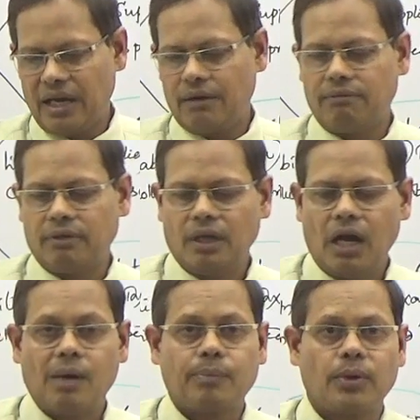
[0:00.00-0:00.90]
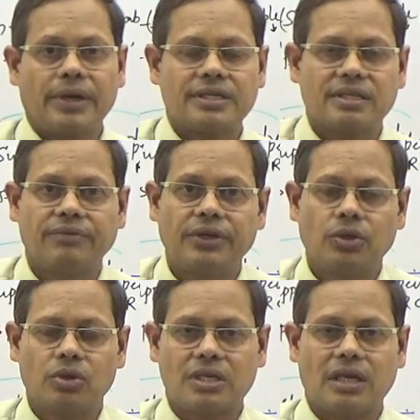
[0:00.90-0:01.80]
have uploaded some
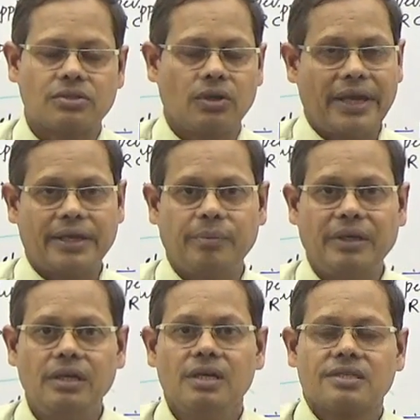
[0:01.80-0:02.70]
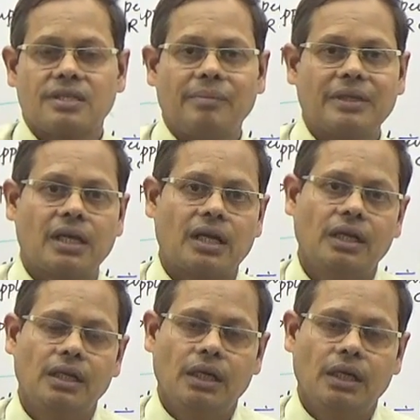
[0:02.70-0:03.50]
videos also. Like me, some other